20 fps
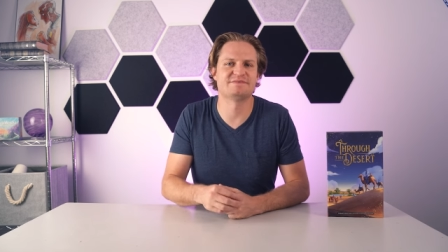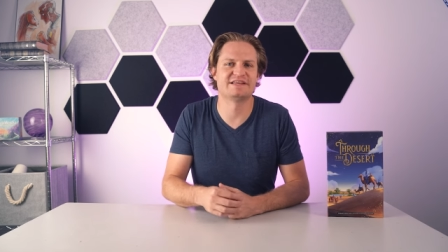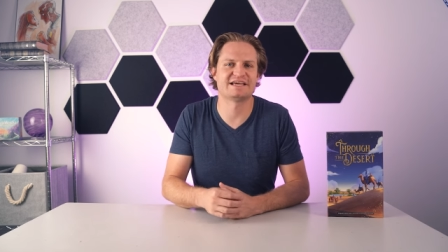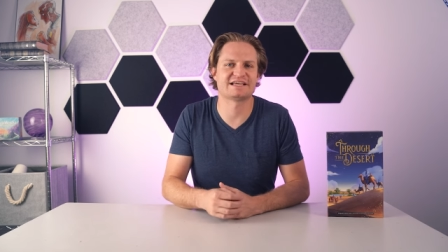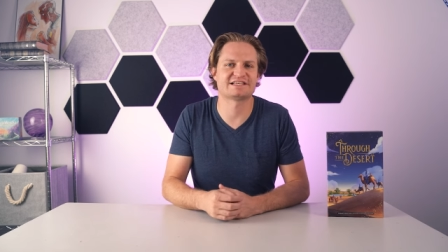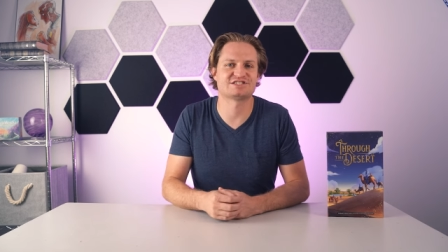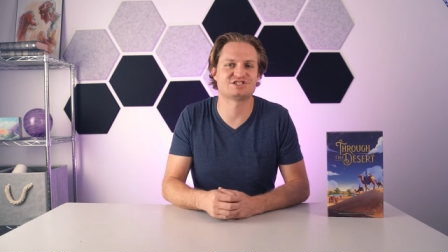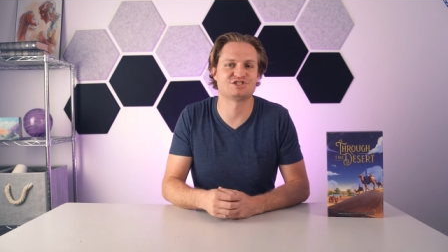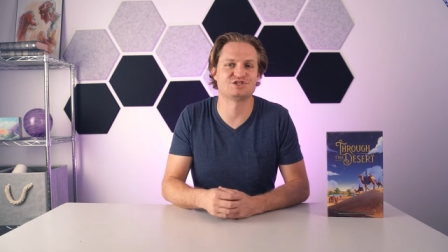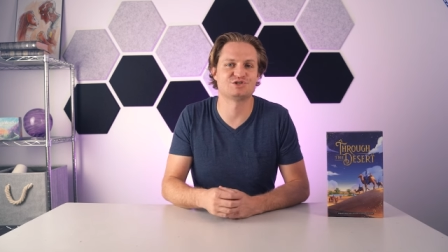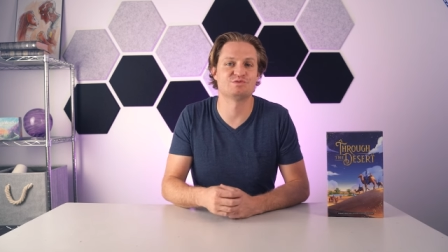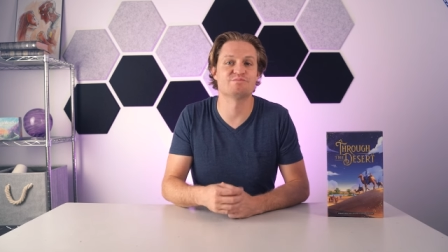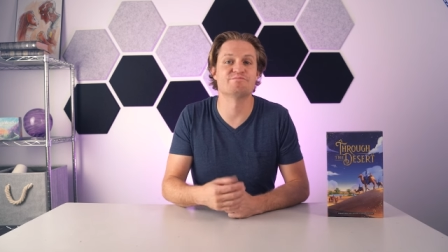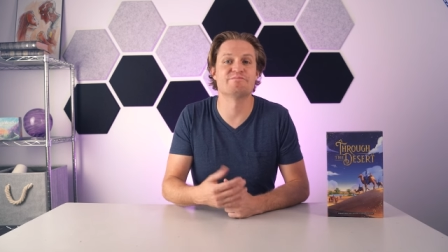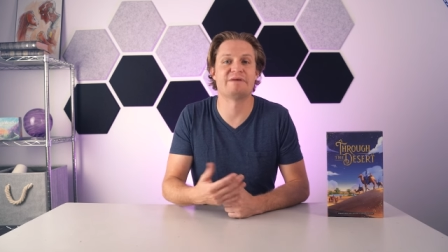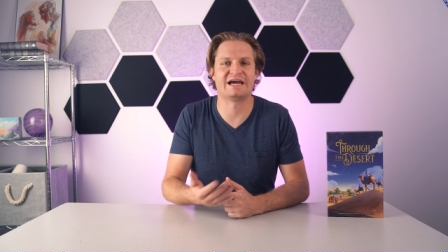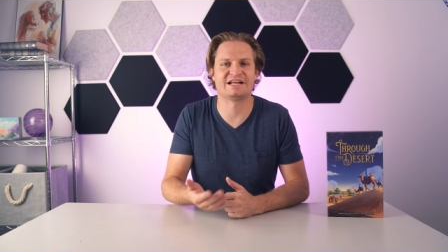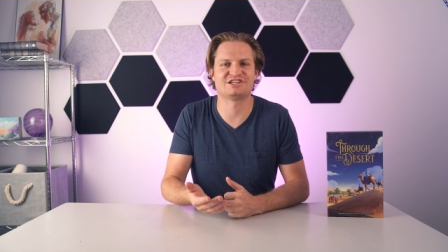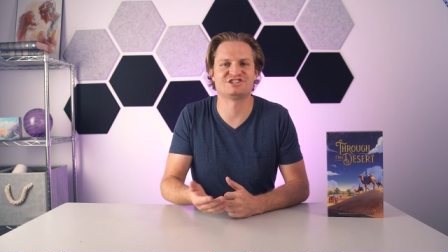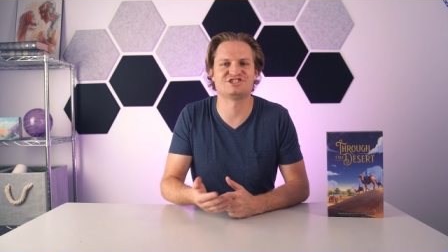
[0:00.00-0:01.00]
next to
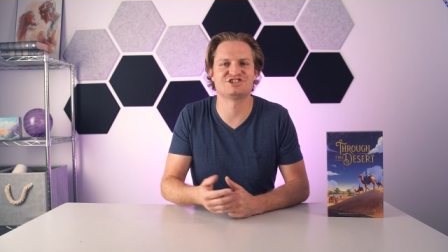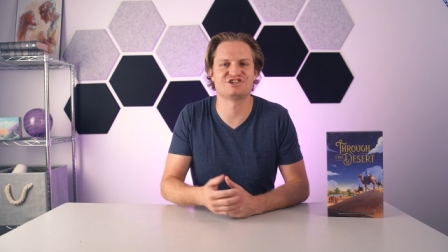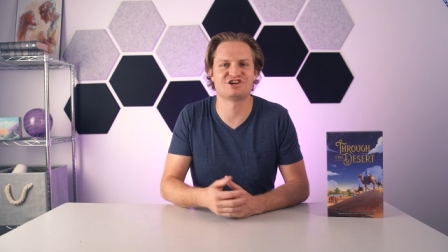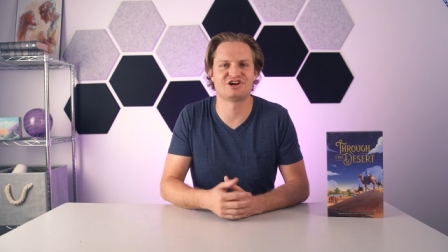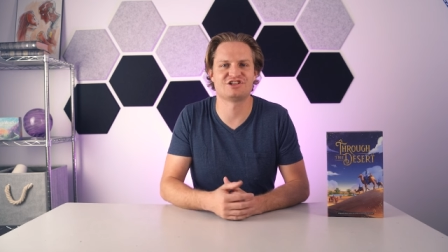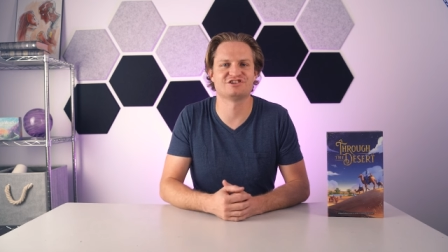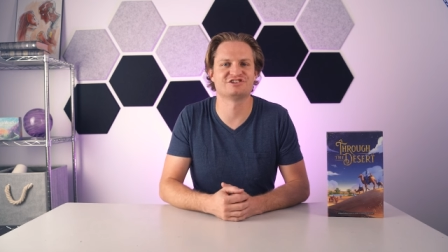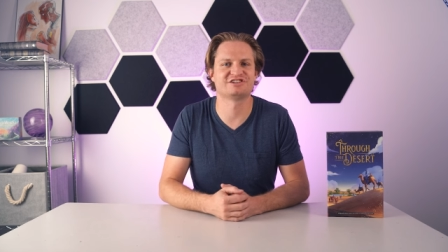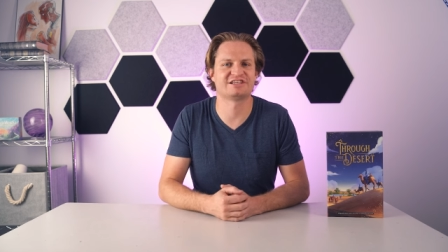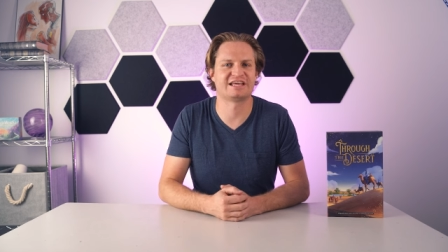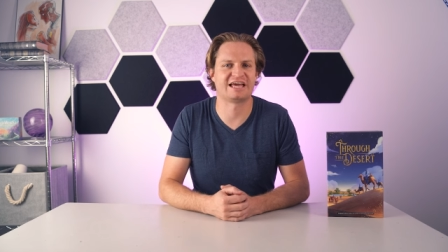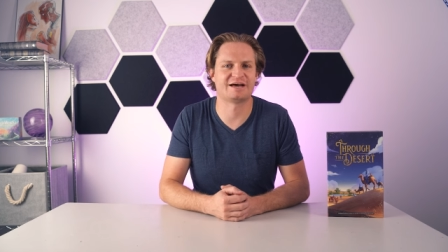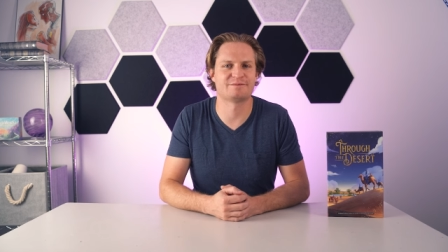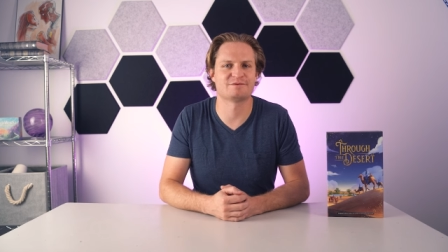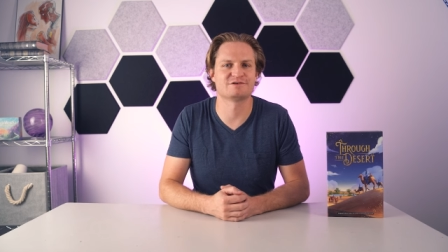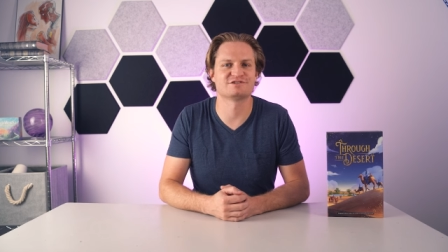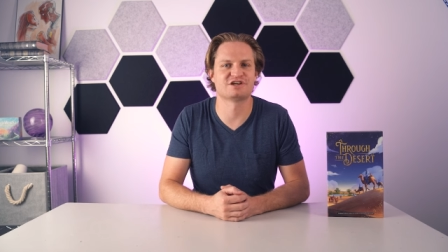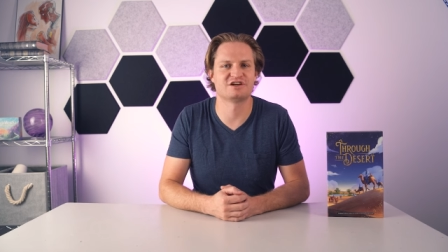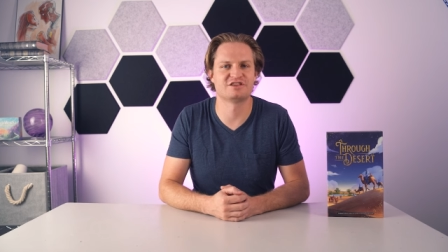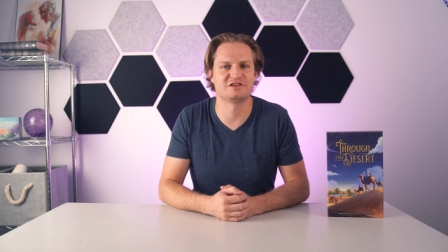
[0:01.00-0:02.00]
matching colored
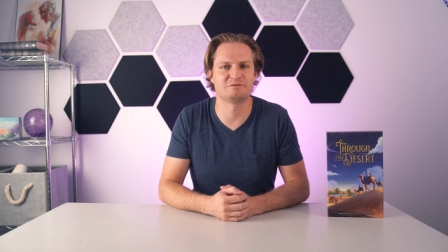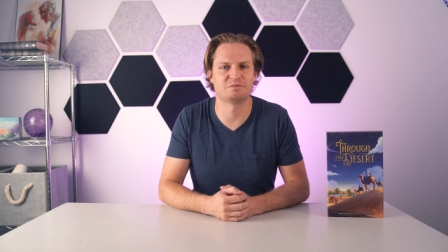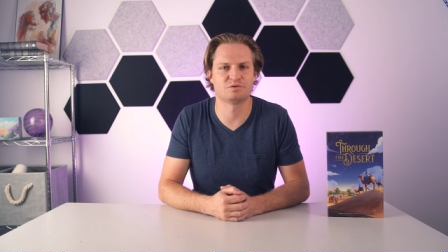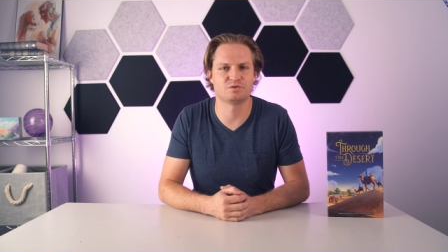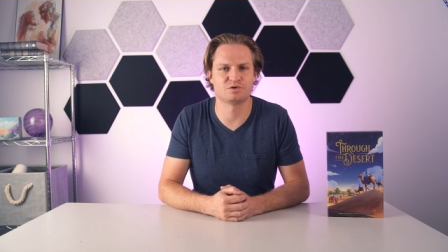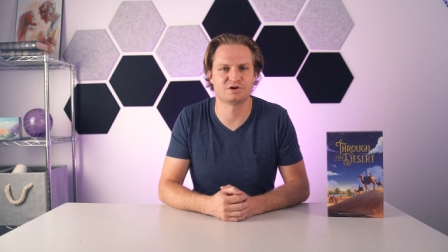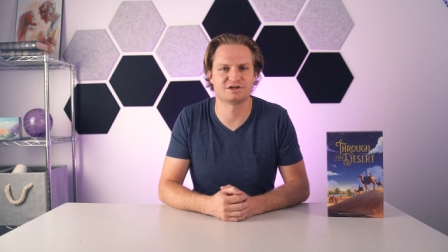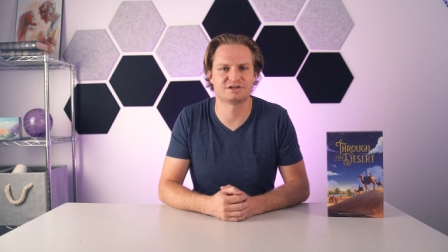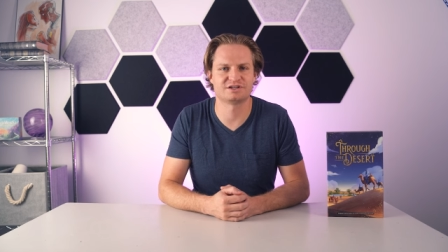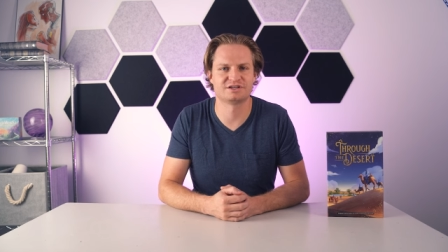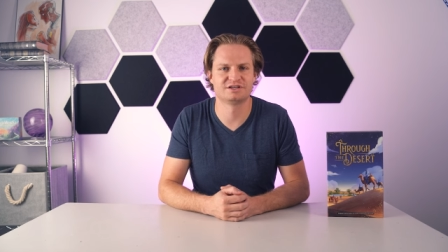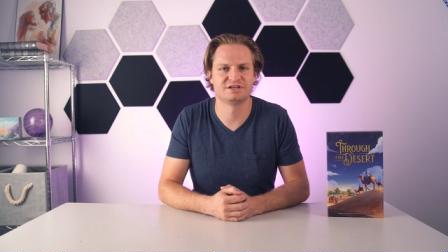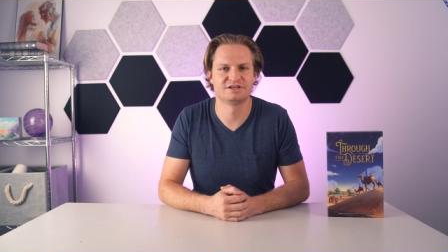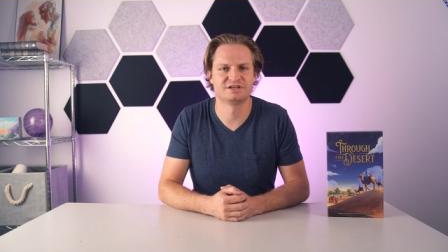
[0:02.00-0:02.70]
camels on the board.